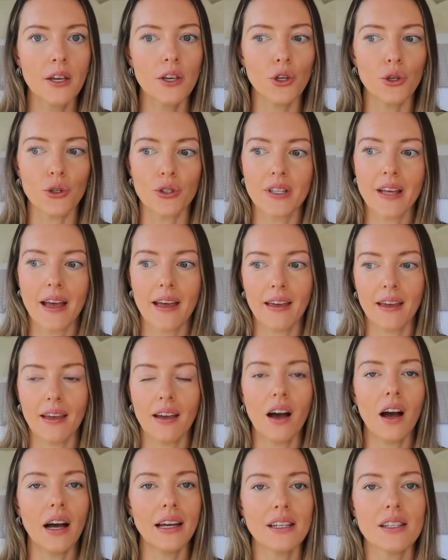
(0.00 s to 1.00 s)
You're
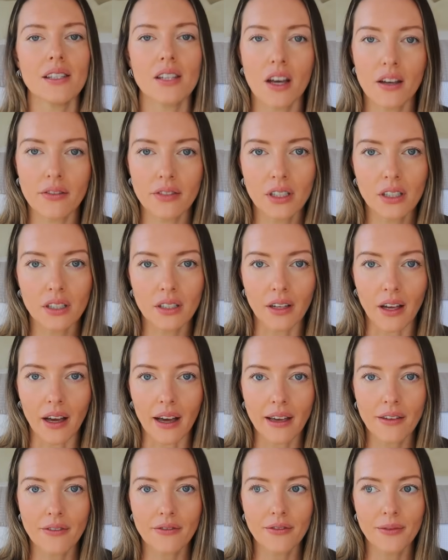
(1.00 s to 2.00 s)
saying, I deserve a good
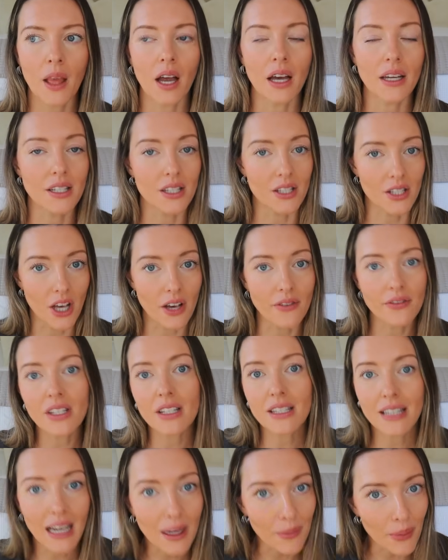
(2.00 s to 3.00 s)
life. I deserve to
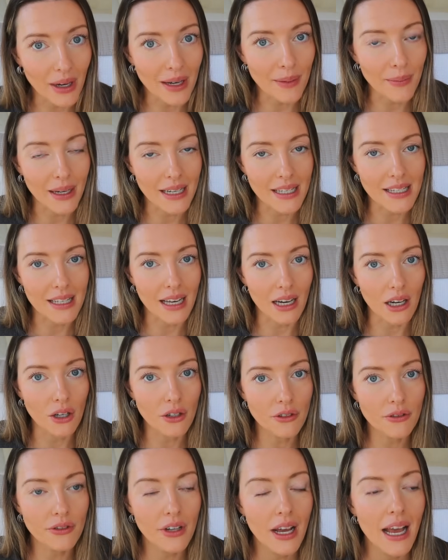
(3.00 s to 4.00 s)
celebrate
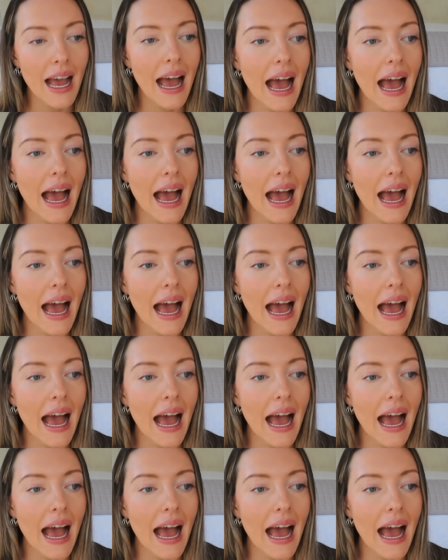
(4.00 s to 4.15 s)
myself.